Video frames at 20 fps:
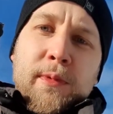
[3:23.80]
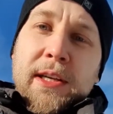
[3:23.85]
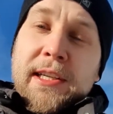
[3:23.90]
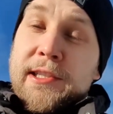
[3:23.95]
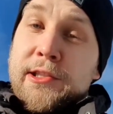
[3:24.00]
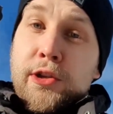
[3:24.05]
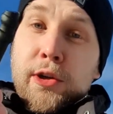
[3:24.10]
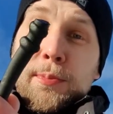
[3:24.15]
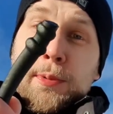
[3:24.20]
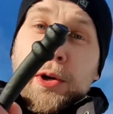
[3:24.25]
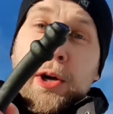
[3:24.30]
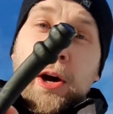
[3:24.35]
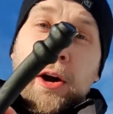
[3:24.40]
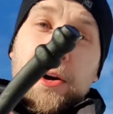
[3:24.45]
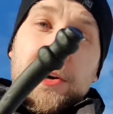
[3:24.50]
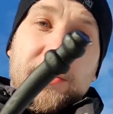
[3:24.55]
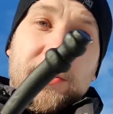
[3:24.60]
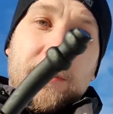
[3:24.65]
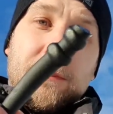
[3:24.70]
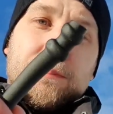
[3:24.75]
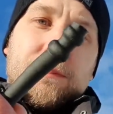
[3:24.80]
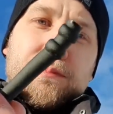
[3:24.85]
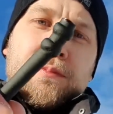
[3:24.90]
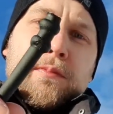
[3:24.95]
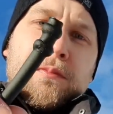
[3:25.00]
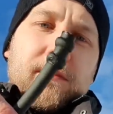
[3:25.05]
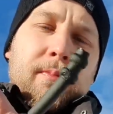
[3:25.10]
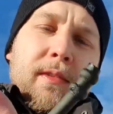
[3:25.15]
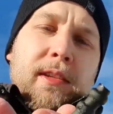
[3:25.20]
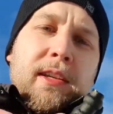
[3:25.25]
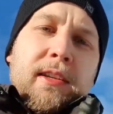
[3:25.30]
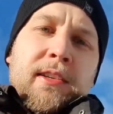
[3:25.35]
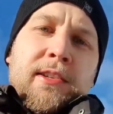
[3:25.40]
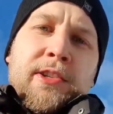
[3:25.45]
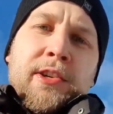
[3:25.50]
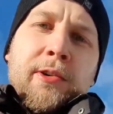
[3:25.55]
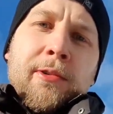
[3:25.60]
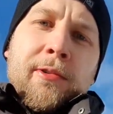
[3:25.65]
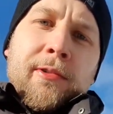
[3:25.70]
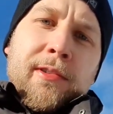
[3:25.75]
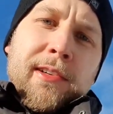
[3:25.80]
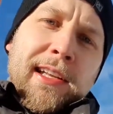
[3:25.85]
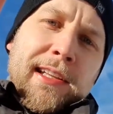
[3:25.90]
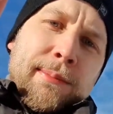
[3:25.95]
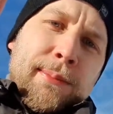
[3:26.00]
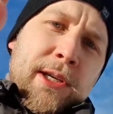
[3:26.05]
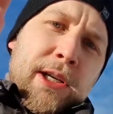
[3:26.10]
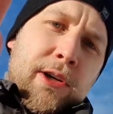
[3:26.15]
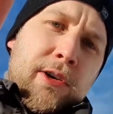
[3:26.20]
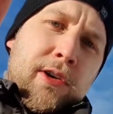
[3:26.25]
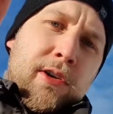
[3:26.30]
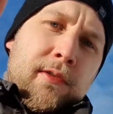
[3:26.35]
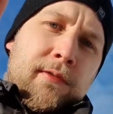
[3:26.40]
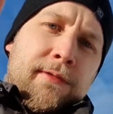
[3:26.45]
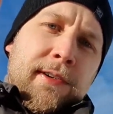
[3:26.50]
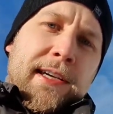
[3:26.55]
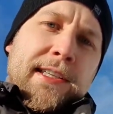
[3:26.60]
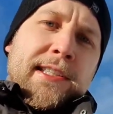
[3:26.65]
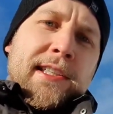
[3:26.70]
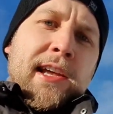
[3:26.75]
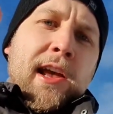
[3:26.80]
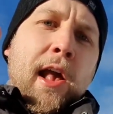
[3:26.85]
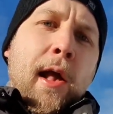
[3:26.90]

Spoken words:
it's super hard. So let me go home fast